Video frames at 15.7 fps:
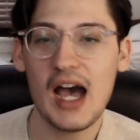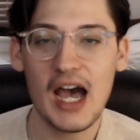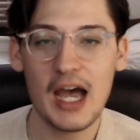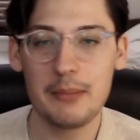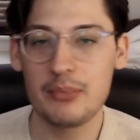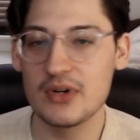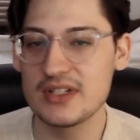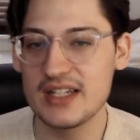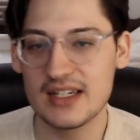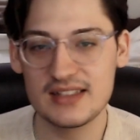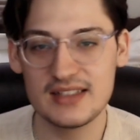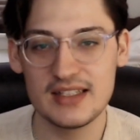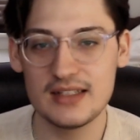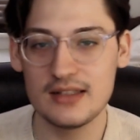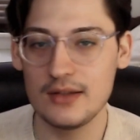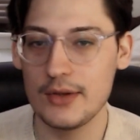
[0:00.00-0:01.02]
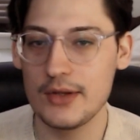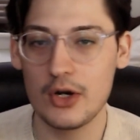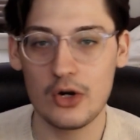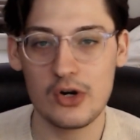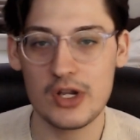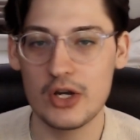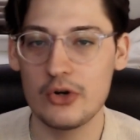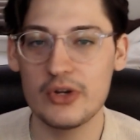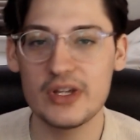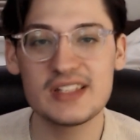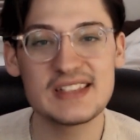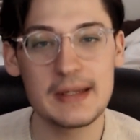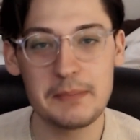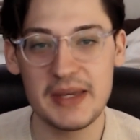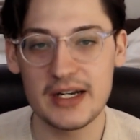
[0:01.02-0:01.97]
I predicted Leorio
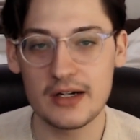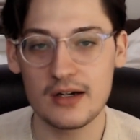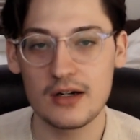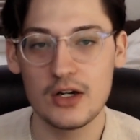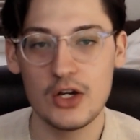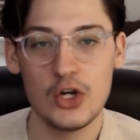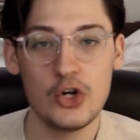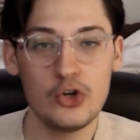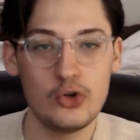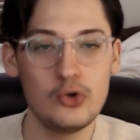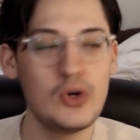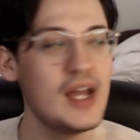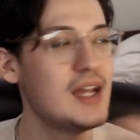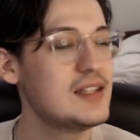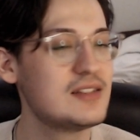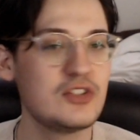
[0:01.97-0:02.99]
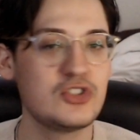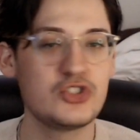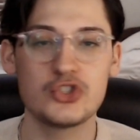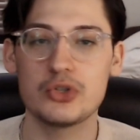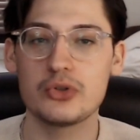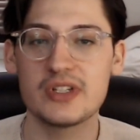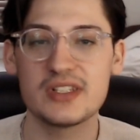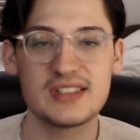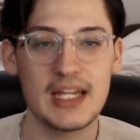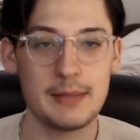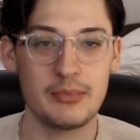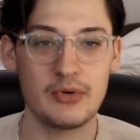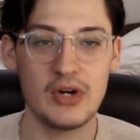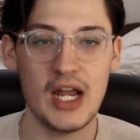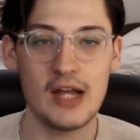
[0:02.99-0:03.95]
is an emitter. Who has the shortest
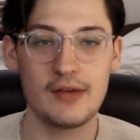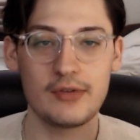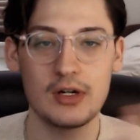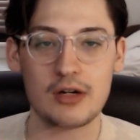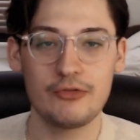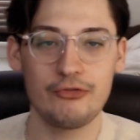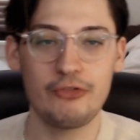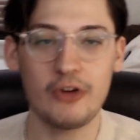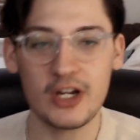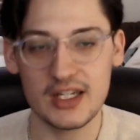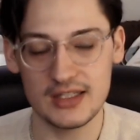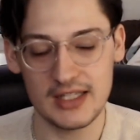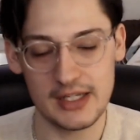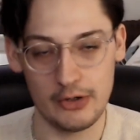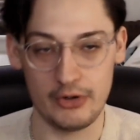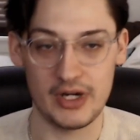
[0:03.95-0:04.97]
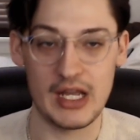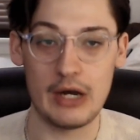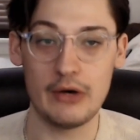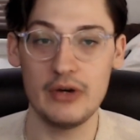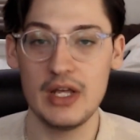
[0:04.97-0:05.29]
temper ever? Fucking Leorio.